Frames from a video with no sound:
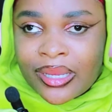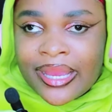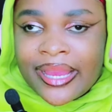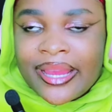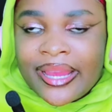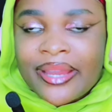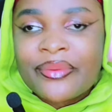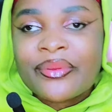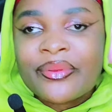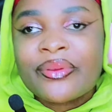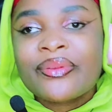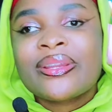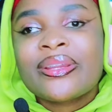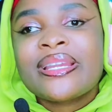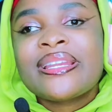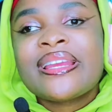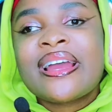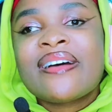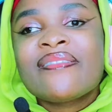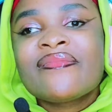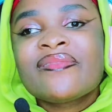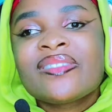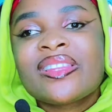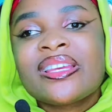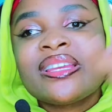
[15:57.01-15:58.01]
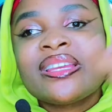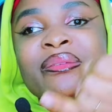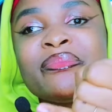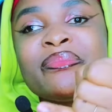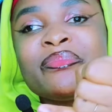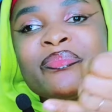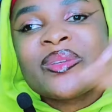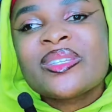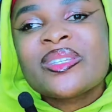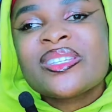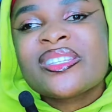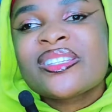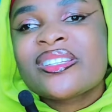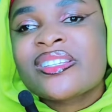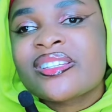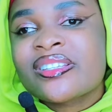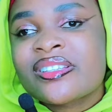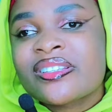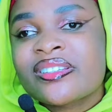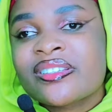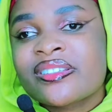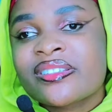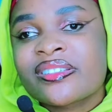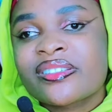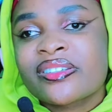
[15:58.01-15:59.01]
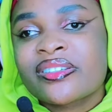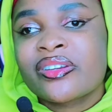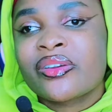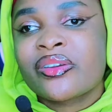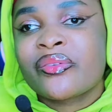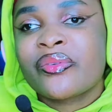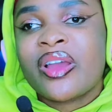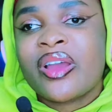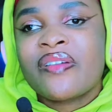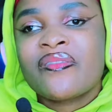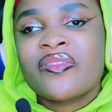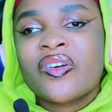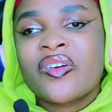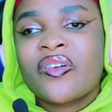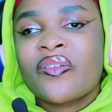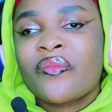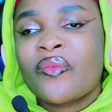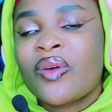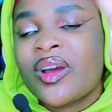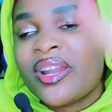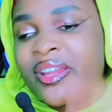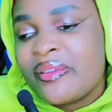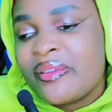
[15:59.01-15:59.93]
And we already have the impeached. We have one